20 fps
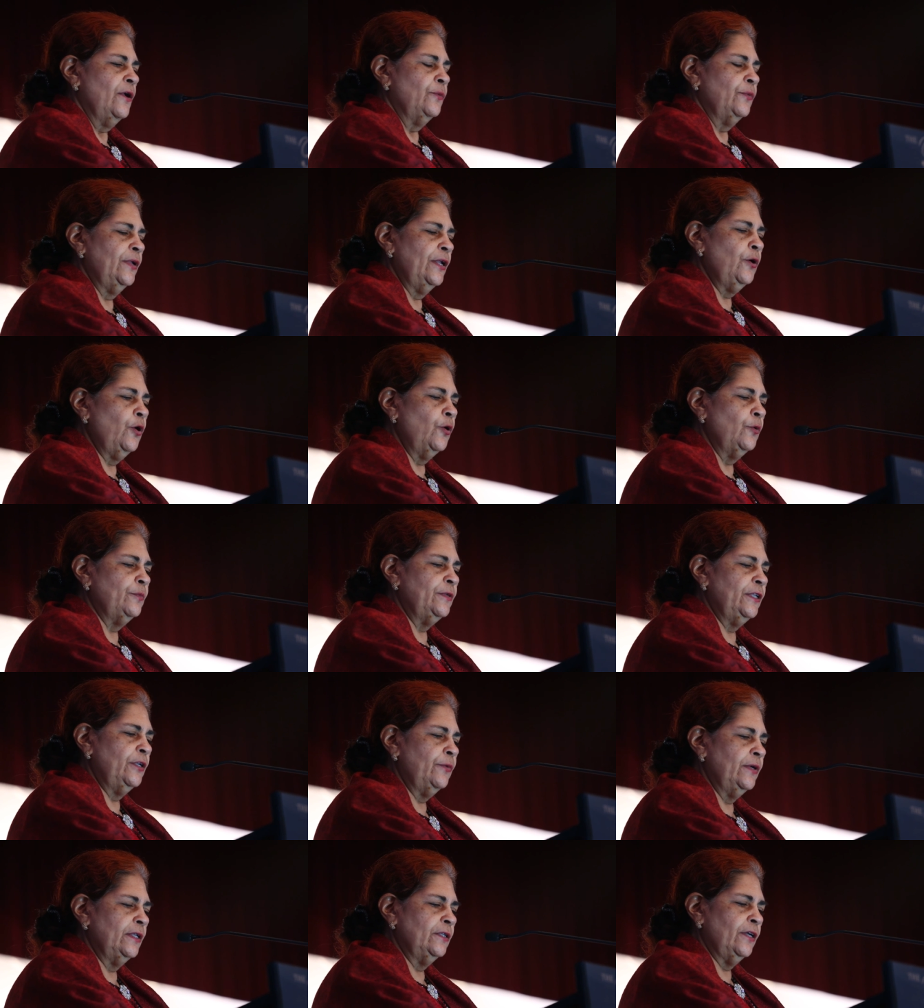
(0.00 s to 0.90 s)
We hope
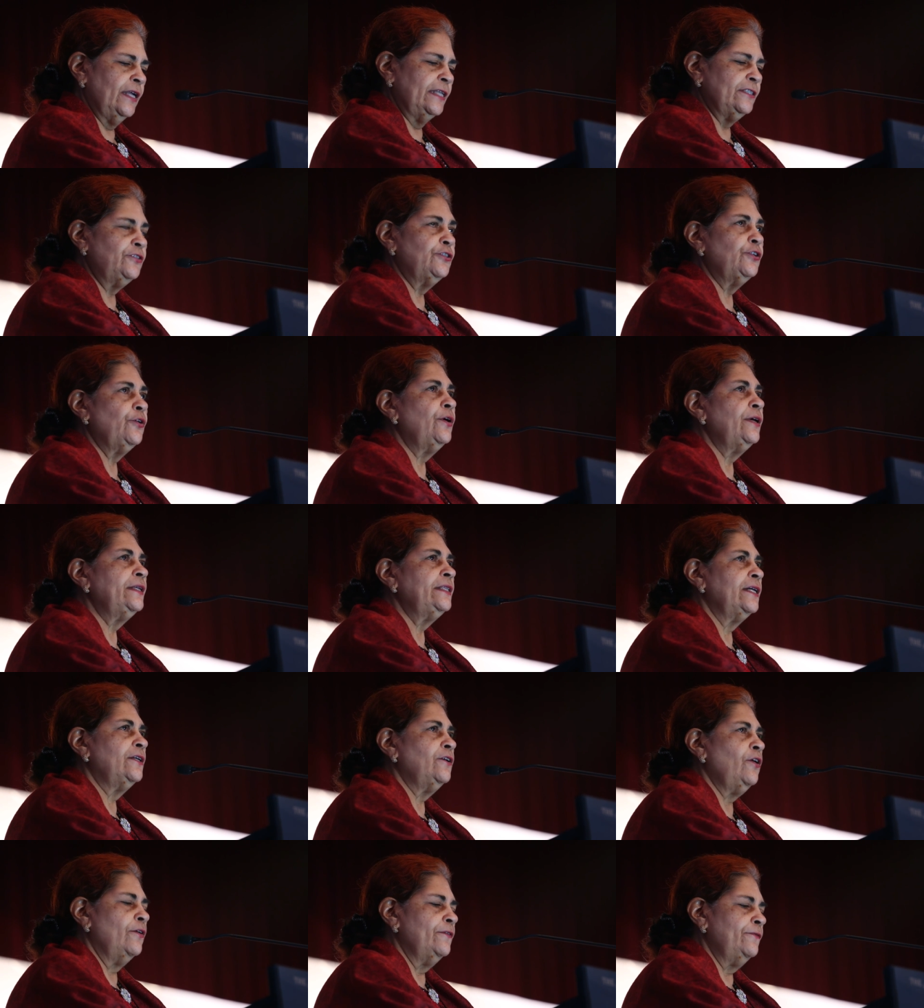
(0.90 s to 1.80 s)
you will enjoy
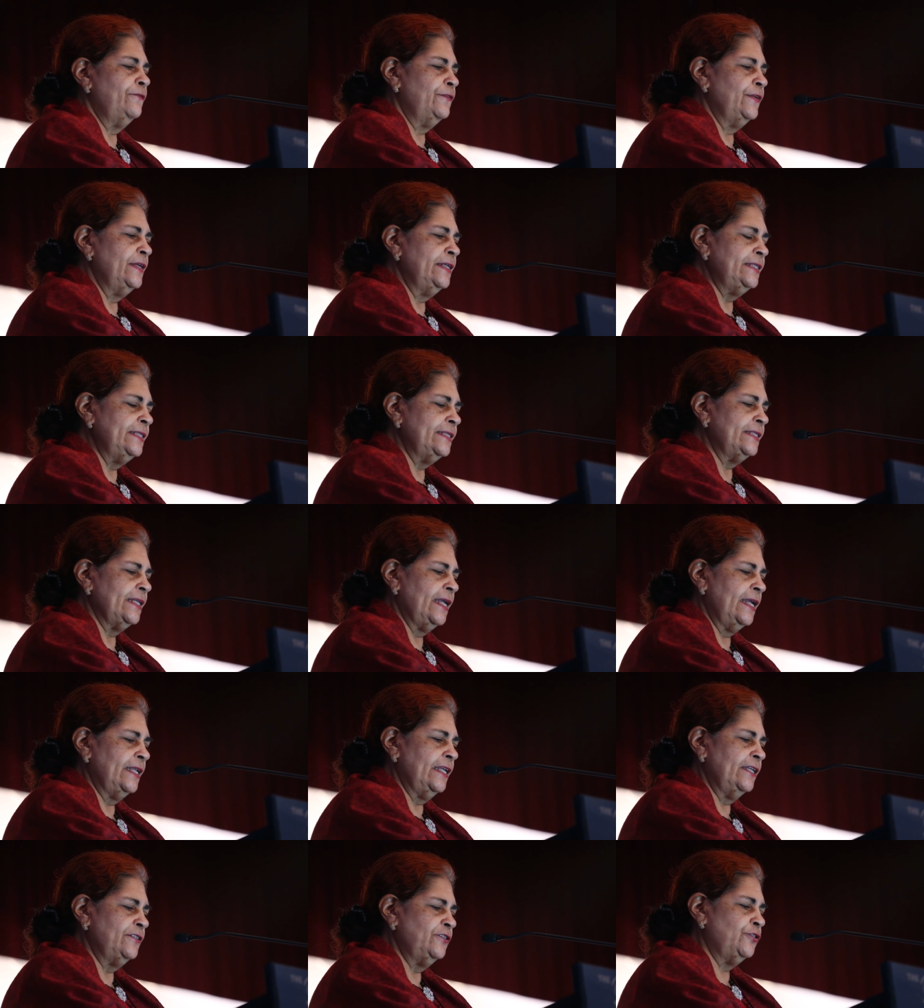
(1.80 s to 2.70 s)
the conference
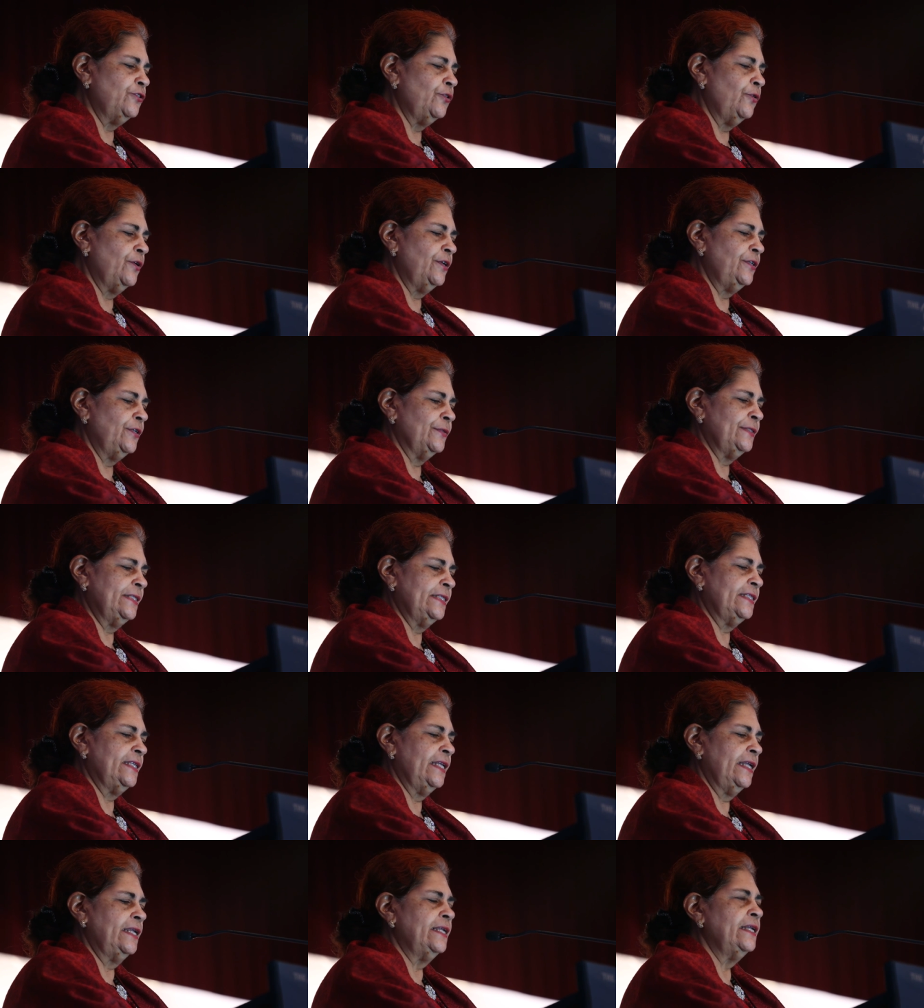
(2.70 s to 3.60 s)
and enjoy your
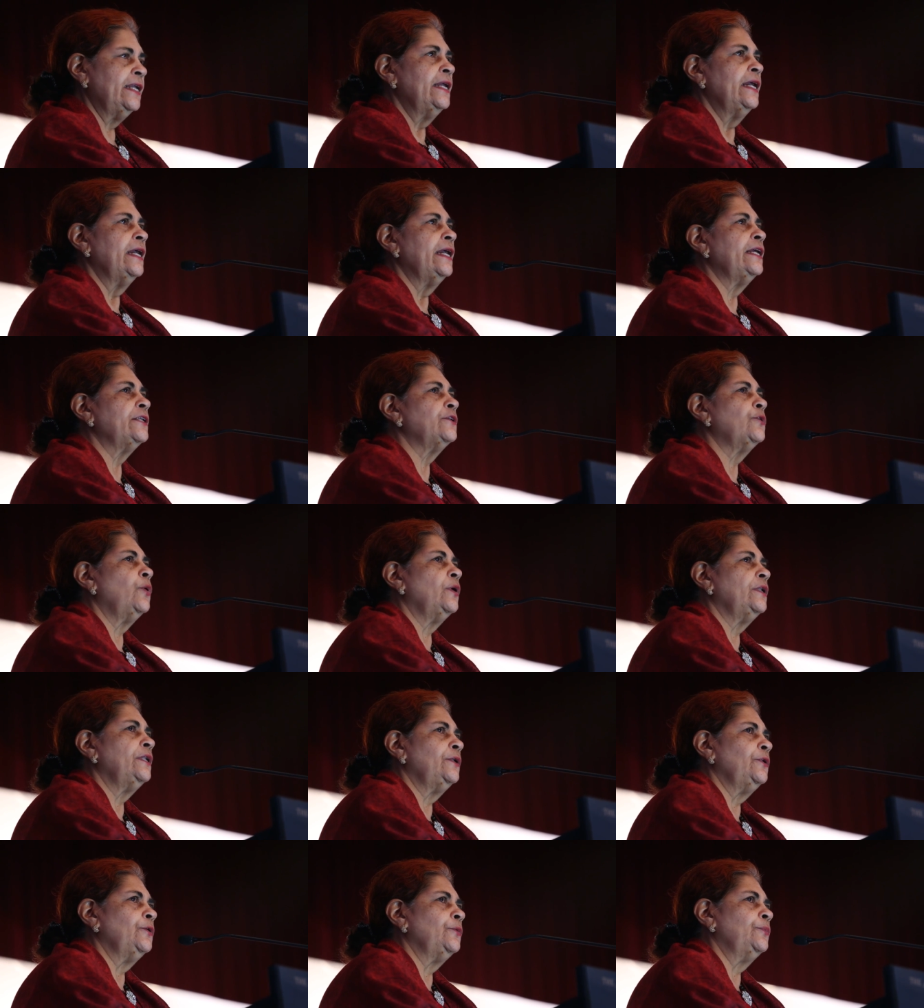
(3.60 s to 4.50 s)
stay in
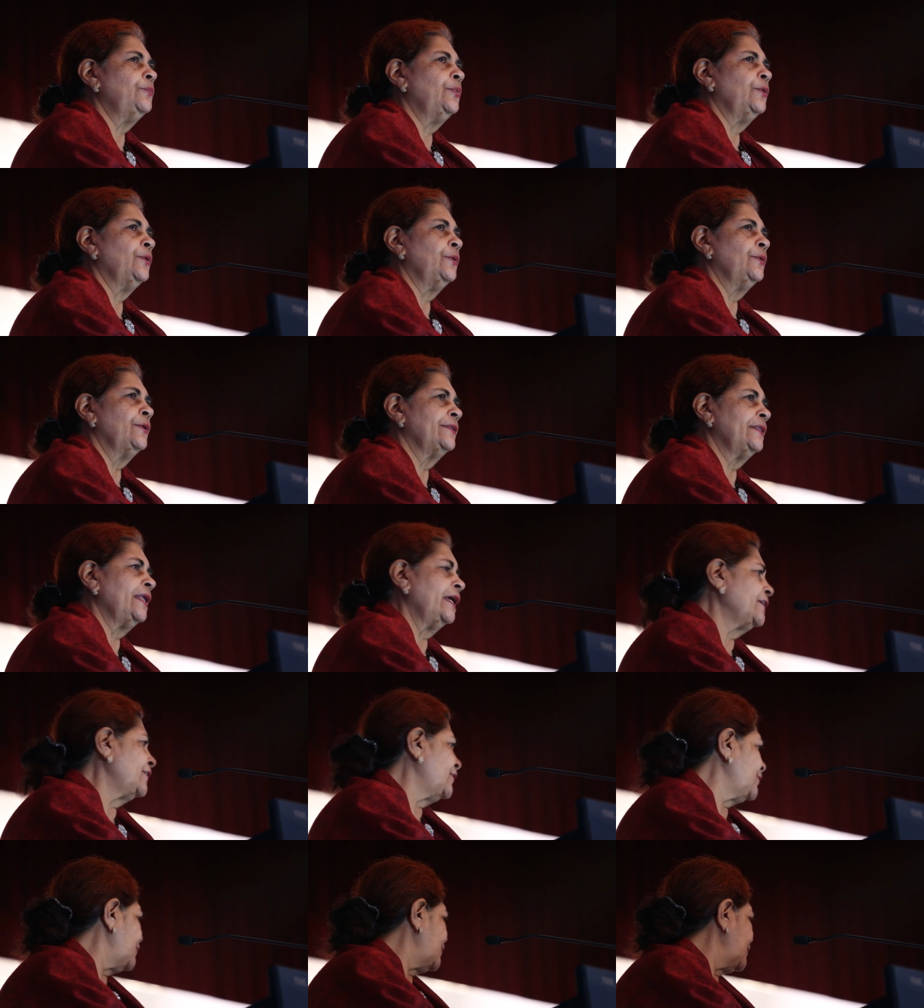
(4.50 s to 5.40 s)
Kuala Lumpur.
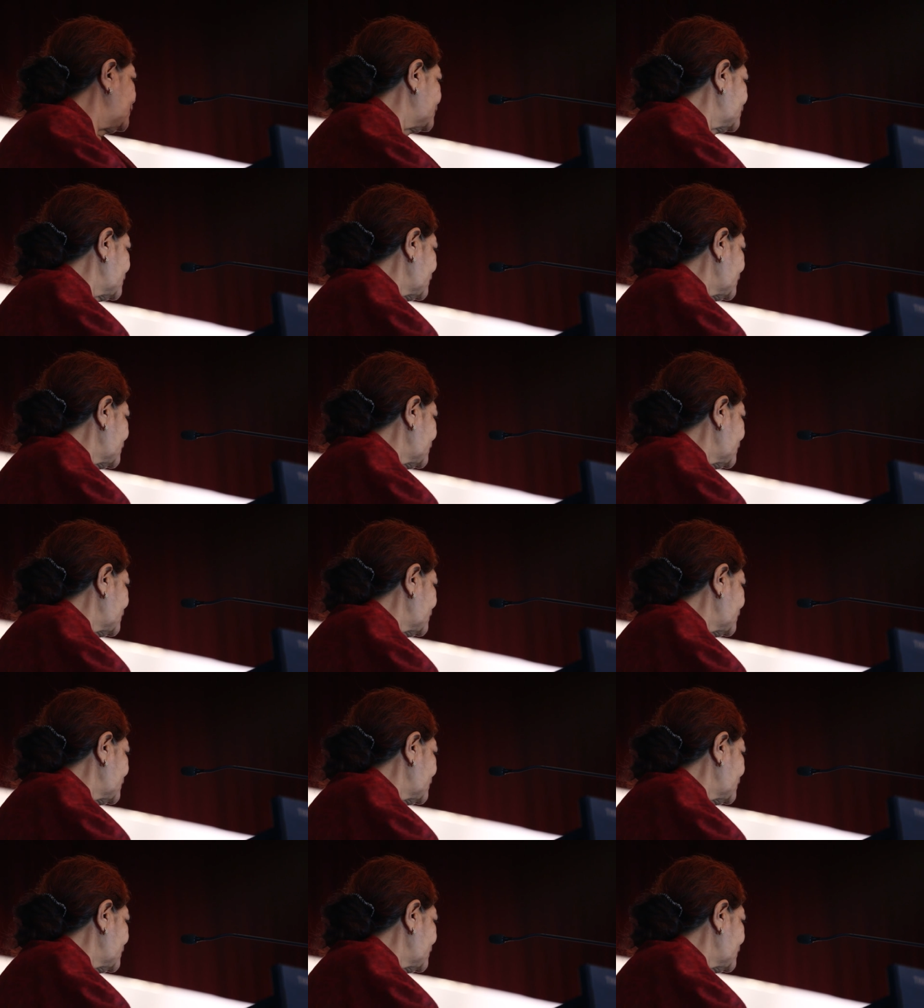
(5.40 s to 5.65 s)
Thank you.